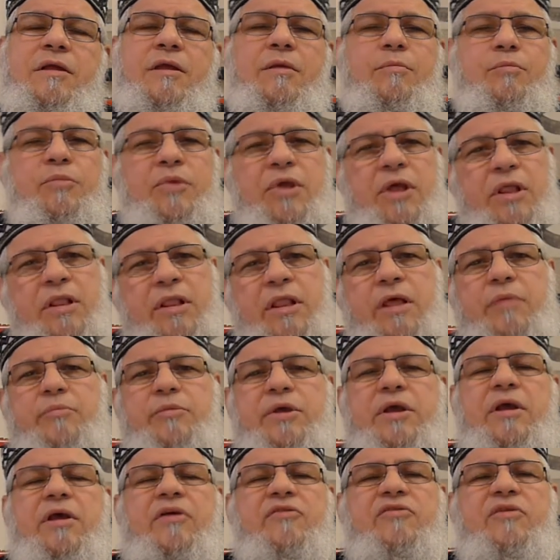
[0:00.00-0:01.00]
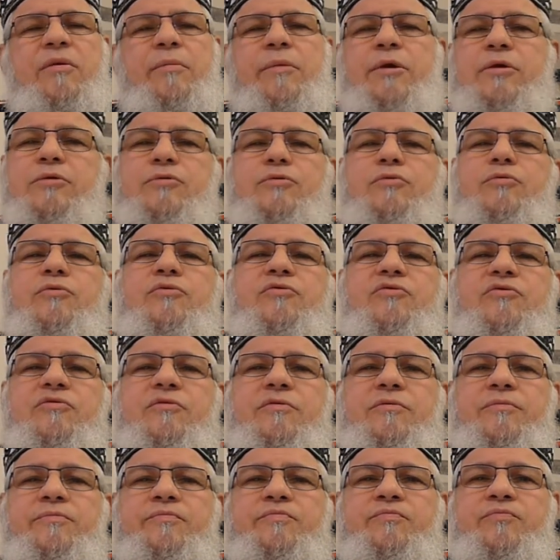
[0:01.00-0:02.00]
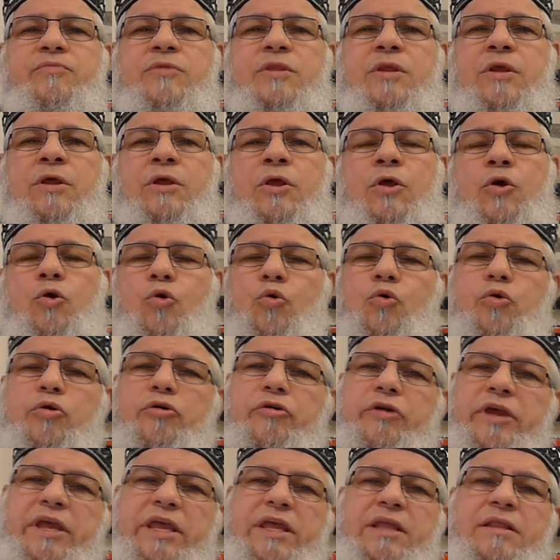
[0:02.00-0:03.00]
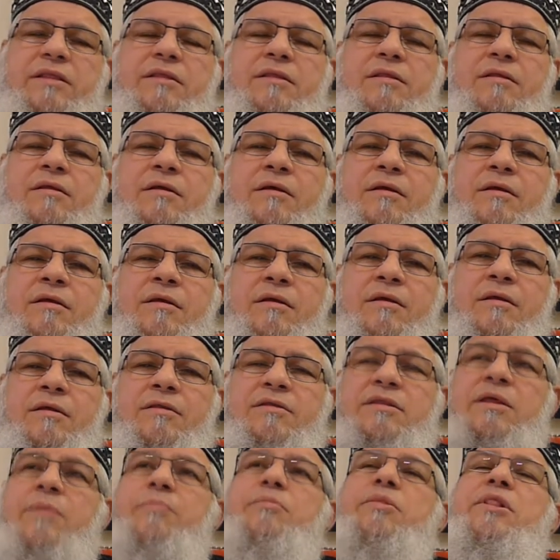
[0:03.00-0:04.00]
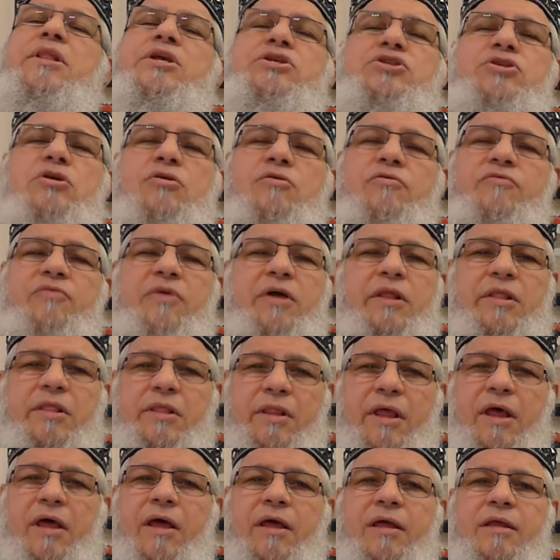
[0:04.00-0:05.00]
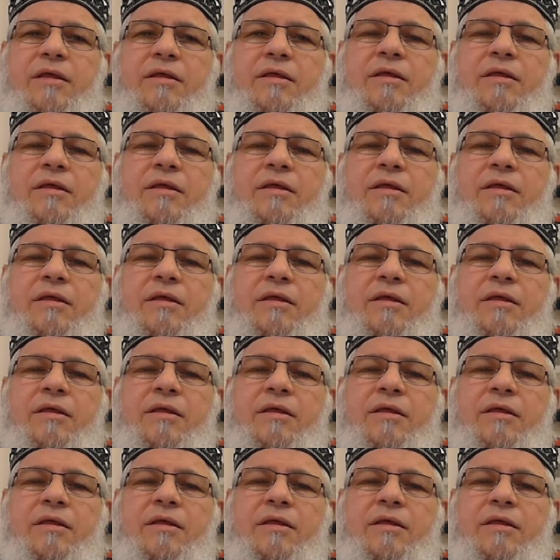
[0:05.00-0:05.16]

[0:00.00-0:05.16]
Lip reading: May Allah make us among those who gain the pleasure of Allah,